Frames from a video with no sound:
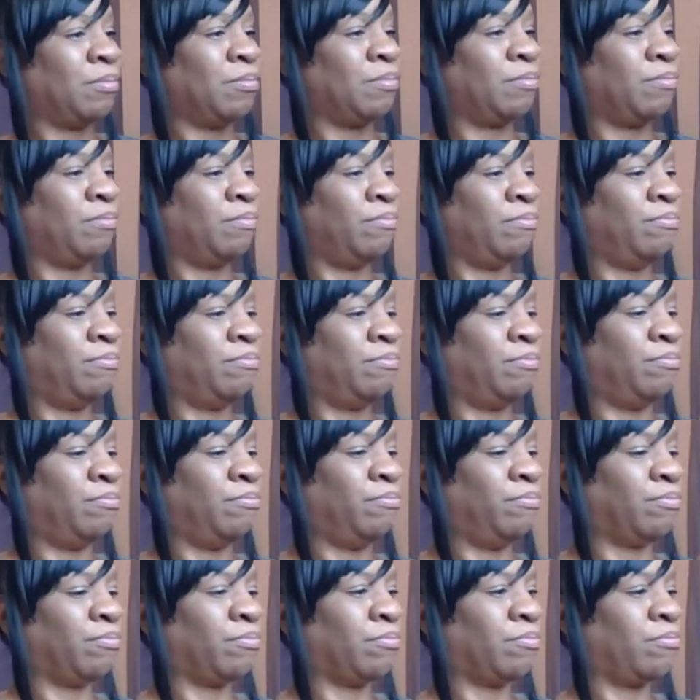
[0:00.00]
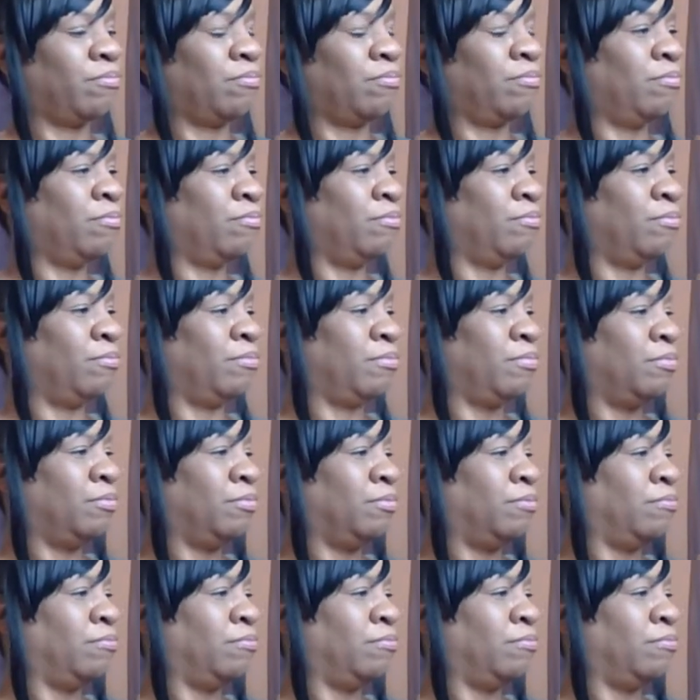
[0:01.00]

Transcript: Nothing is said.